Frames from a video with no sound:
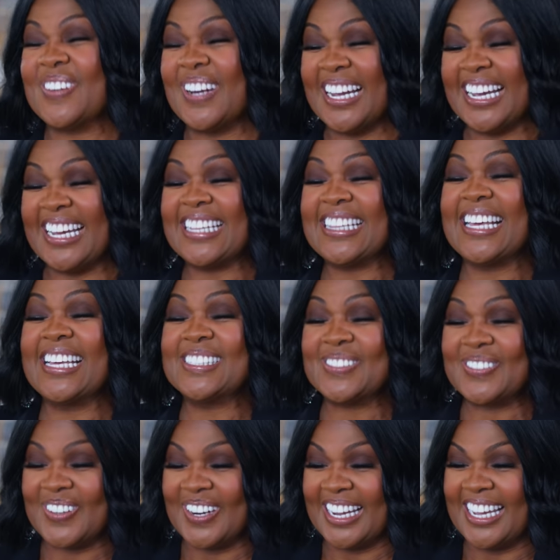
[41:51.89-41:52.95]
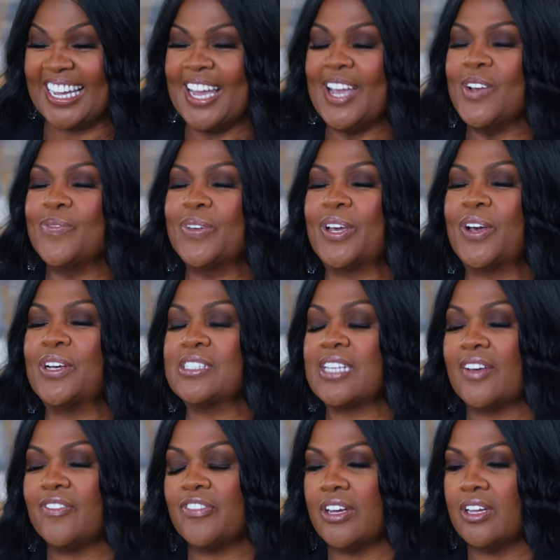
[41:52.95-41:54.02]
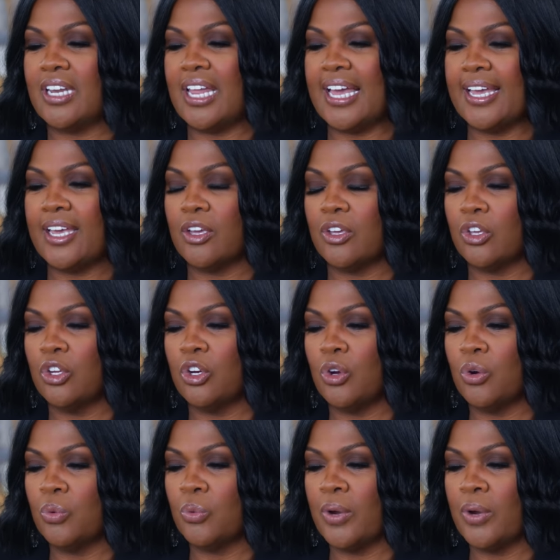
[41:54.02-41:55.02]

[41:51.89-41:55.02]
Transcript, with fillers: right. That's right. Because I felt like you know